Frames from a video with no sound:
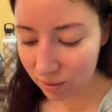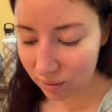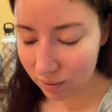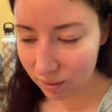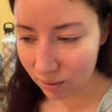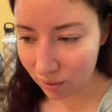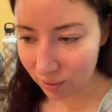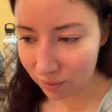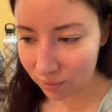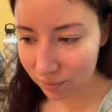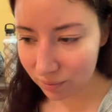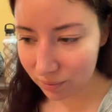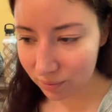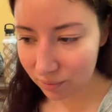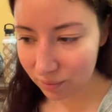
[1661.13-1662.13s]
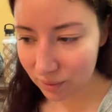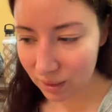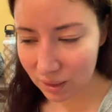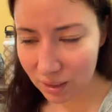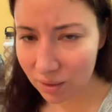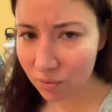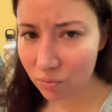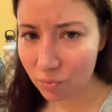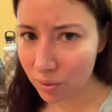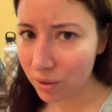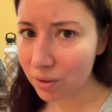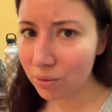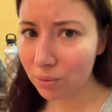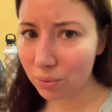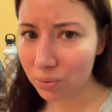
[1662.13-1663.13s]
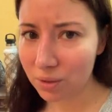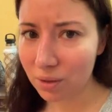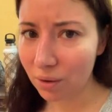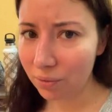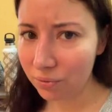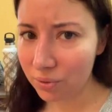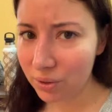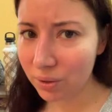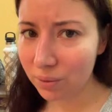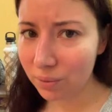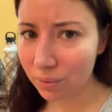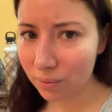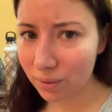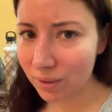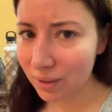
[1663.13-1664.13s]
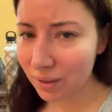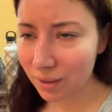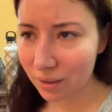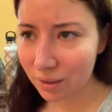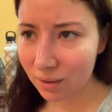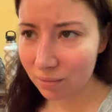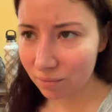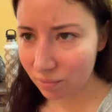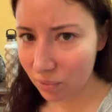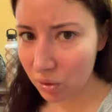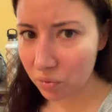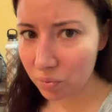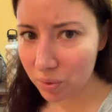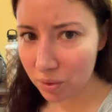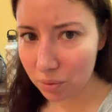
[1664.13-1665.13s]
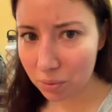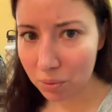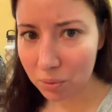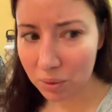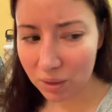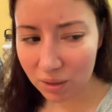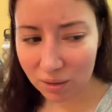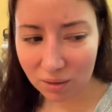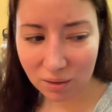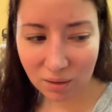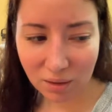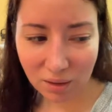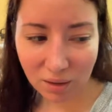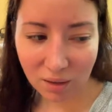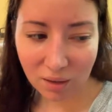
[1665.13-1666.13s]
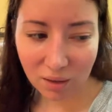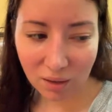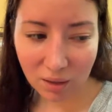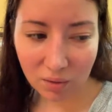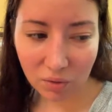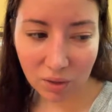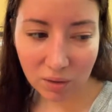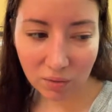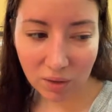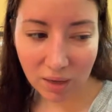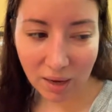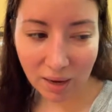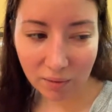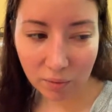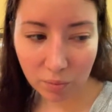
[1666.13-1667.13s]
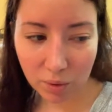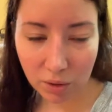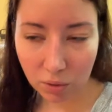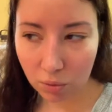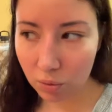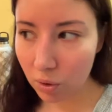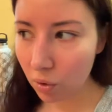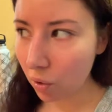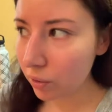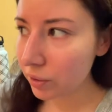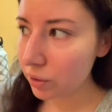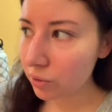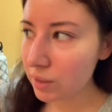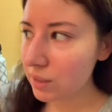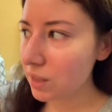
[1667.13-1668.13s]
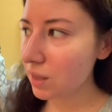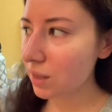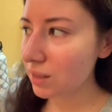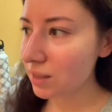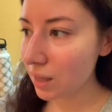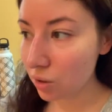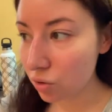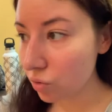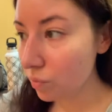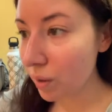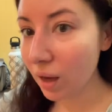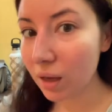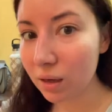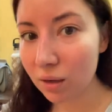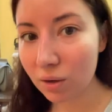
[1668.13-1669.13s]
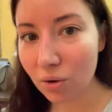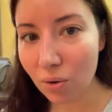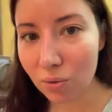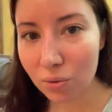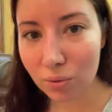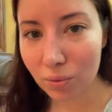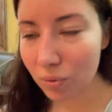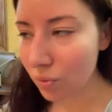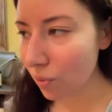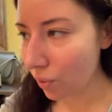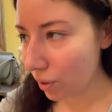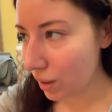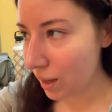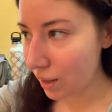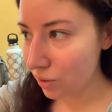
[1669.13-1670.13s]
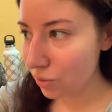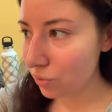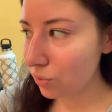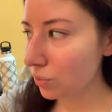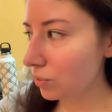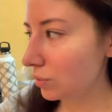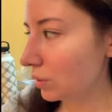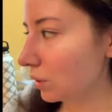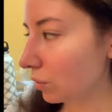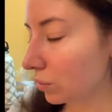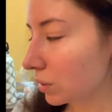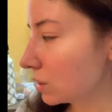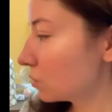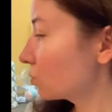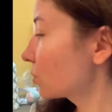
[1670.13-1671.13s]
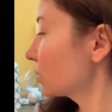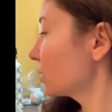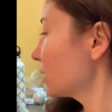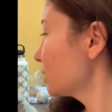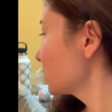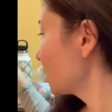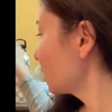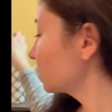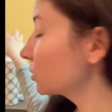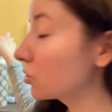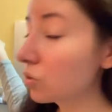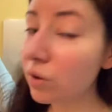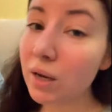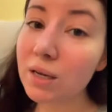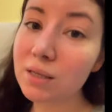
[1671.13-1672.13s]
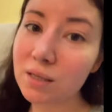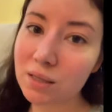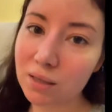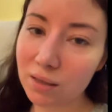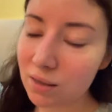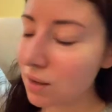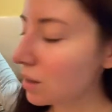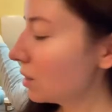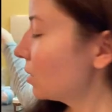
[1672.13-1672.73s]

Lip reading: you know, like they've been through stuff too. They've been through it. Even if they haven't been through all the crazy things that you might go through, or that you know, this world has gotten crazy,